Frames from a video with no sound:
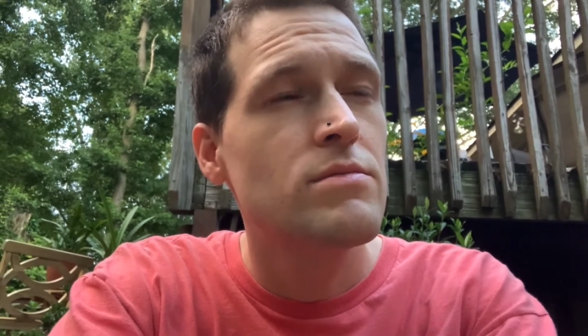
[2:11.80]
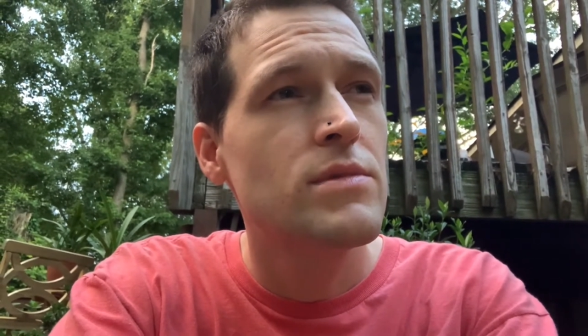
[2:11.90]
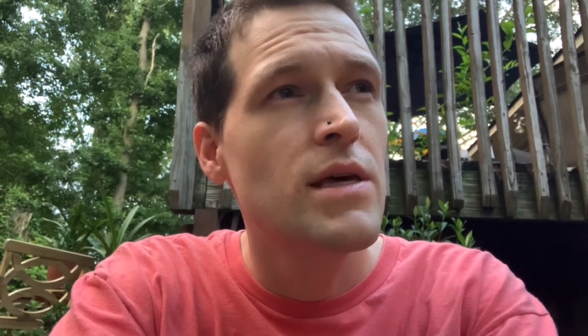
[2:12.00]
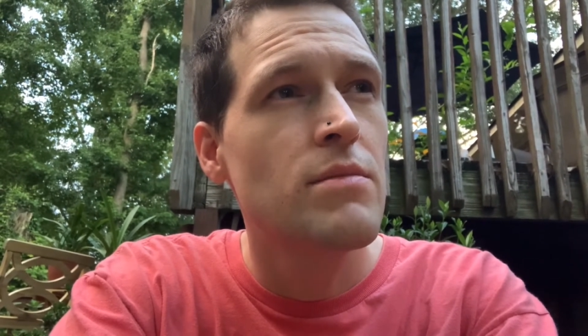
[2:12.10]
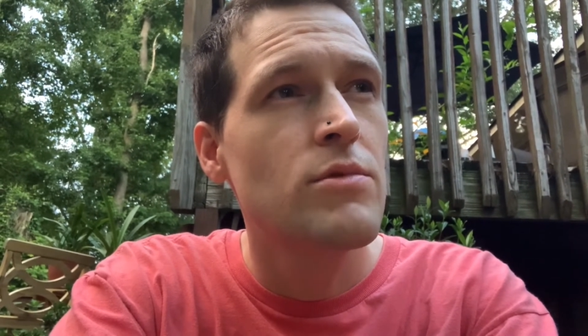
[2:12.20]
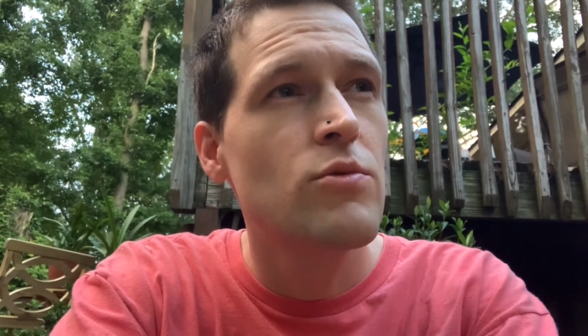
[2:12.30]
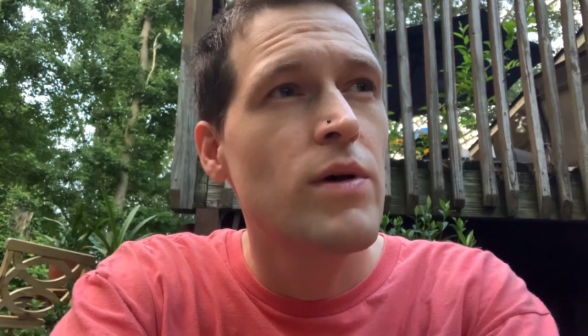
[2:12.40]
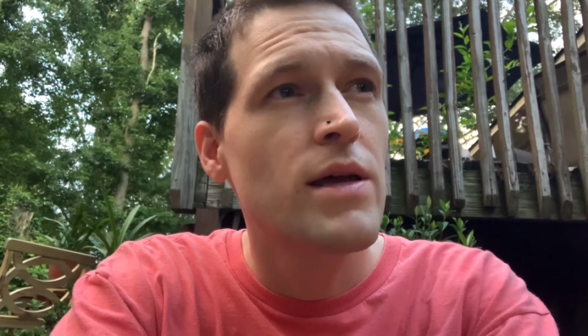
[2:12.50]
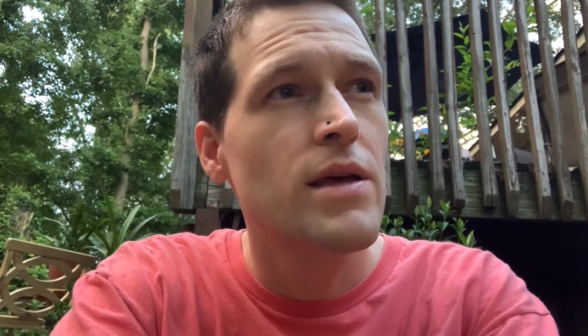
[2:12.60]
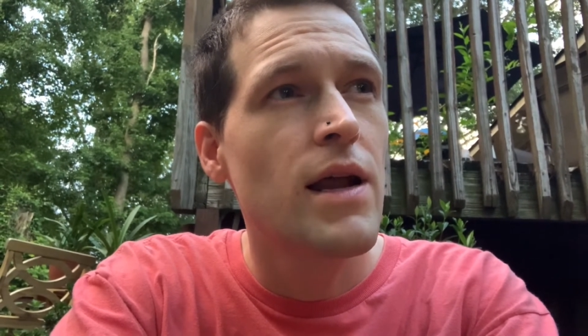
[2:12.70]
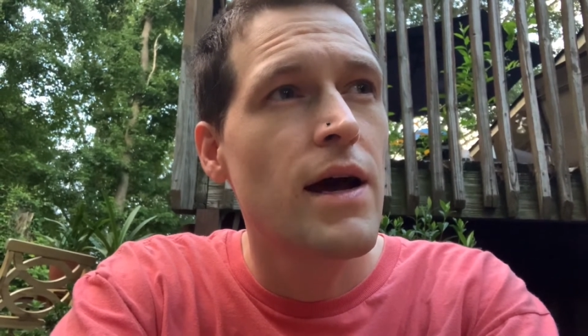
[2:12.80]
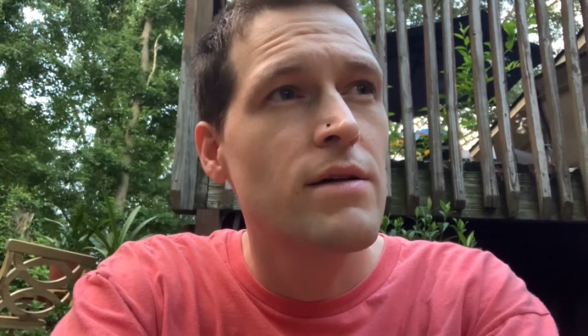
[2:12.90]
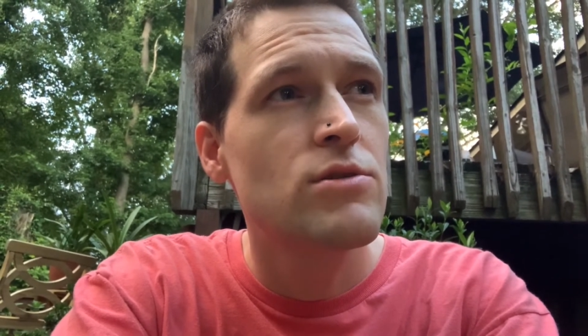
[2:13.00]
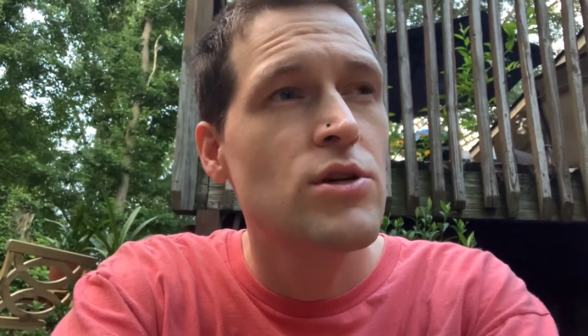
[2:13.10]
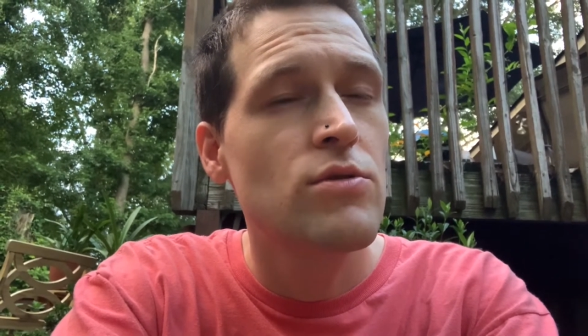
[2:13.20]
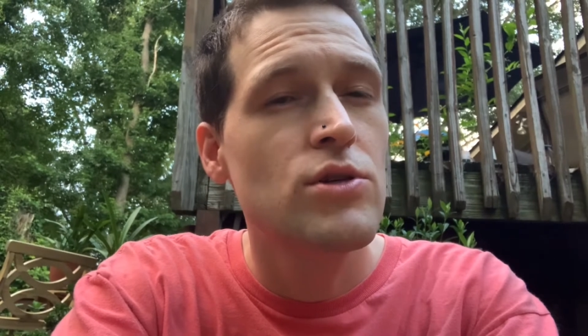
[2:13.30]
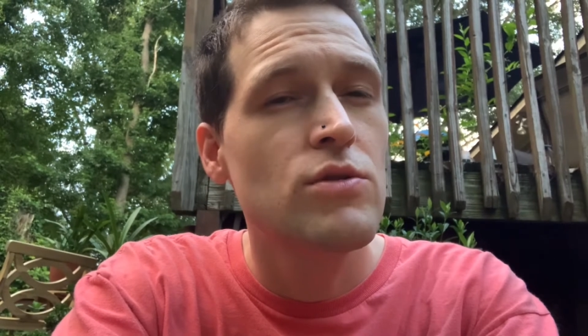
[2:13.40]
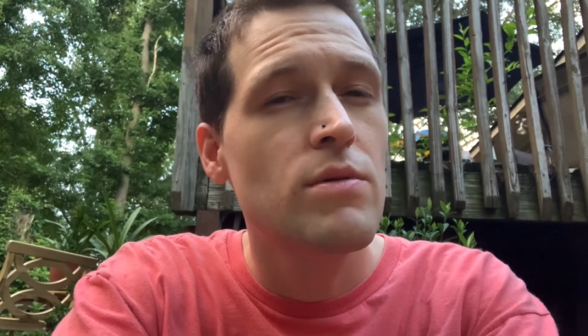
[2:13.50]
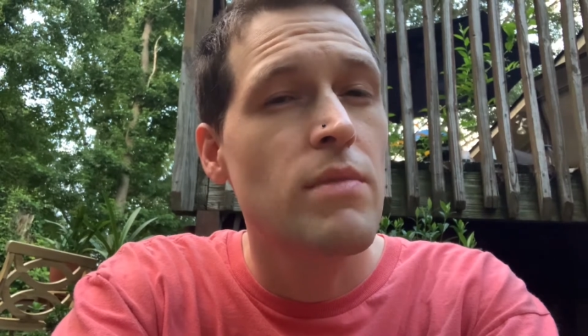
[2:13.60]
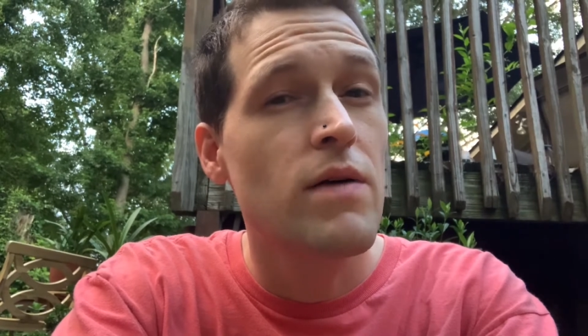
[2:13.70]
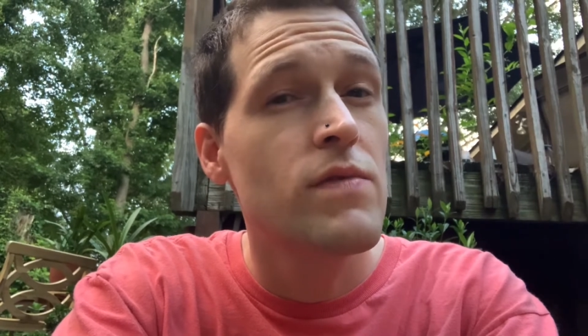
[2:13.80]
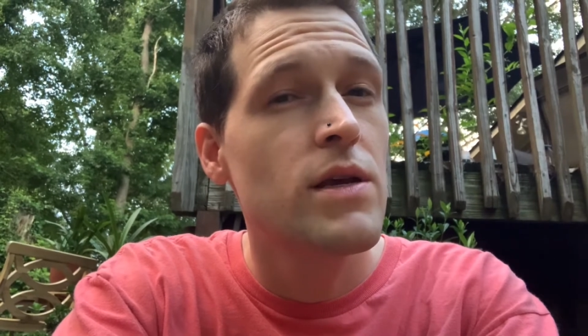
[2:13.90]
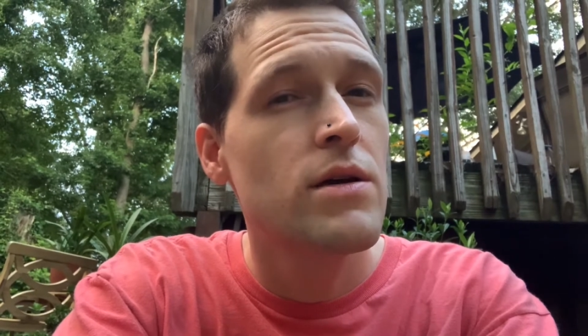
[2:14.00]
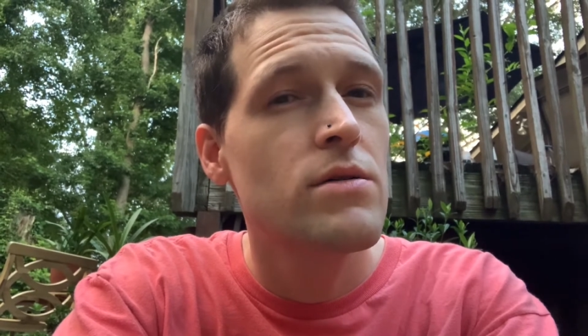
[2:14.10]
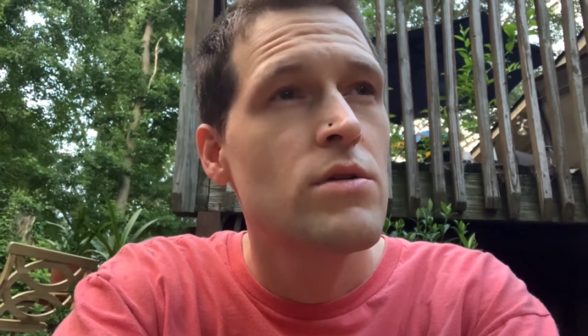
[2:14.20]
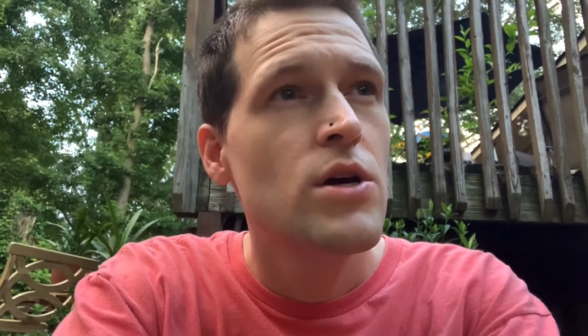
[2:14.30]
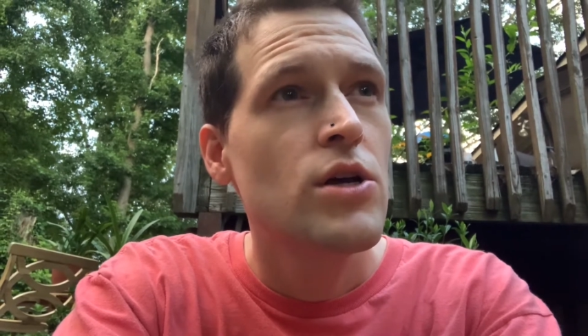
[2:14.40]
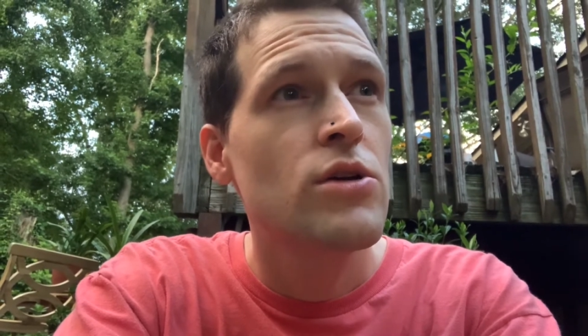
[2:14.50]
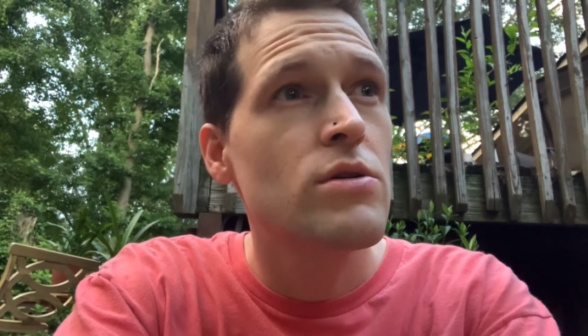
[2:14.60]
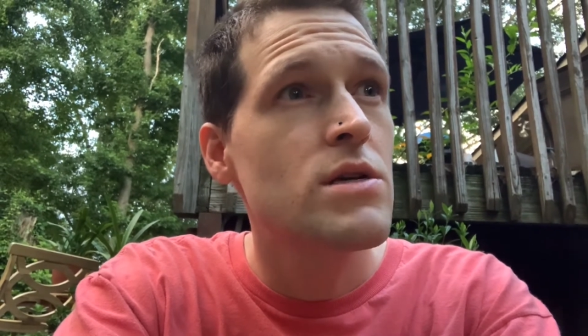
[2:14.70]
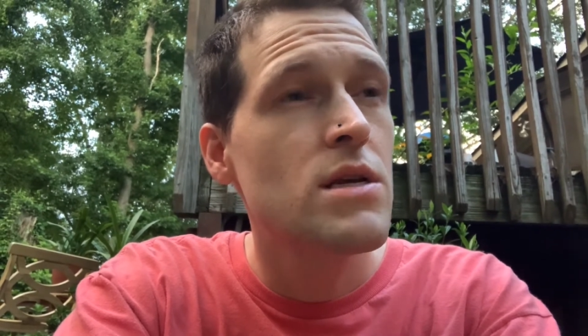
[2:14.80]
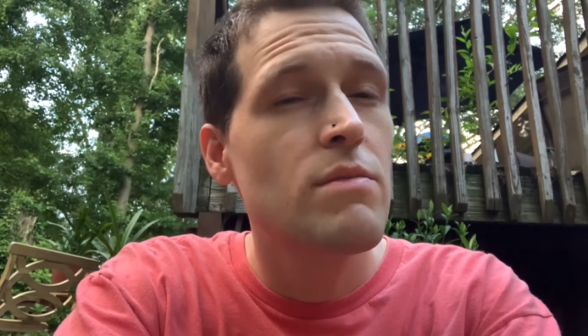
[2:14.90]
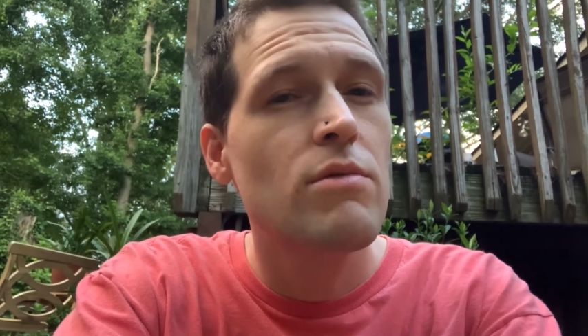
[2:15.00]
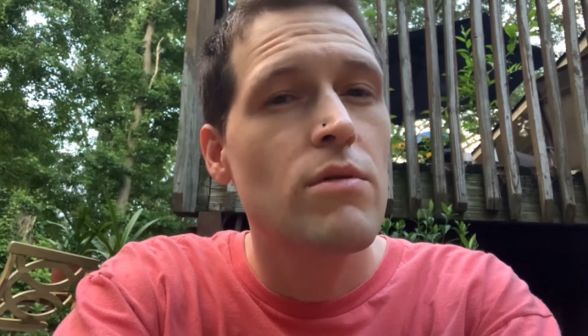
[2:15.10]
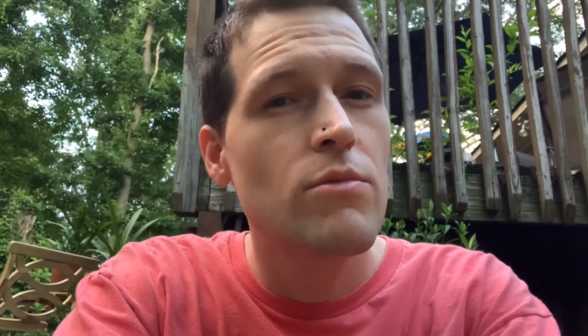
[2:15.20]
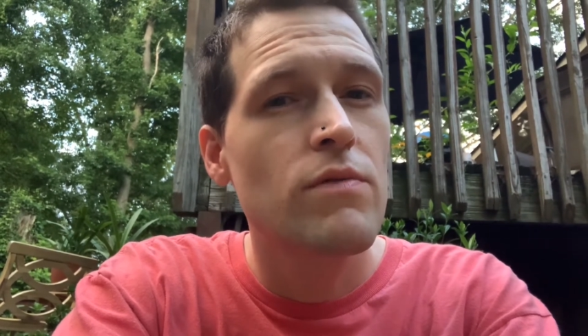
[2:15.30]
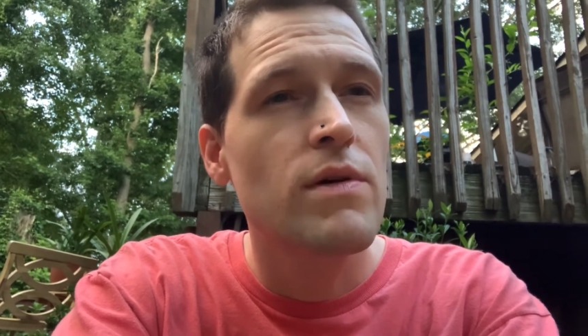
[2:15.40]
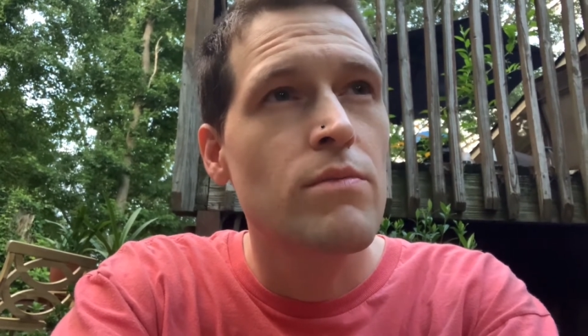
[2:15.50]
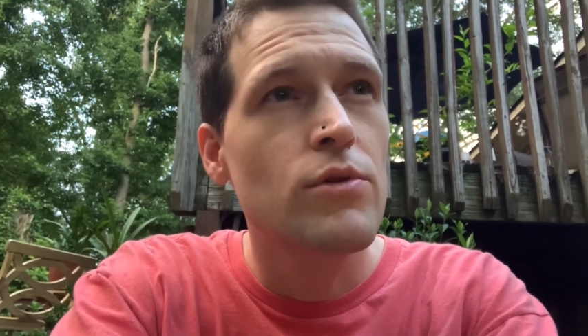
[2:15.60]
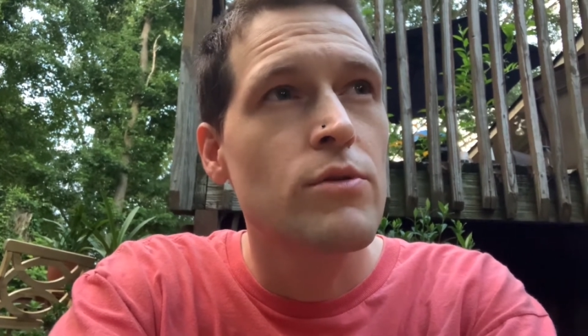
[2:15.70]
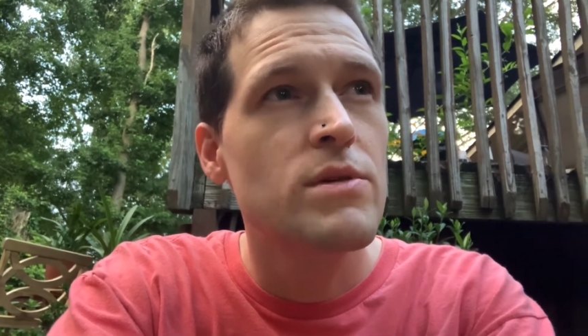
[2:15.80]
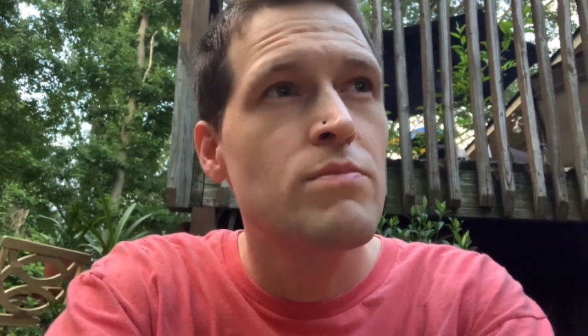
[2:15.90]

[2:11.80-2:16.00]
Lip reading: them the way that I showed you in my video, you're gonna be removing blooms.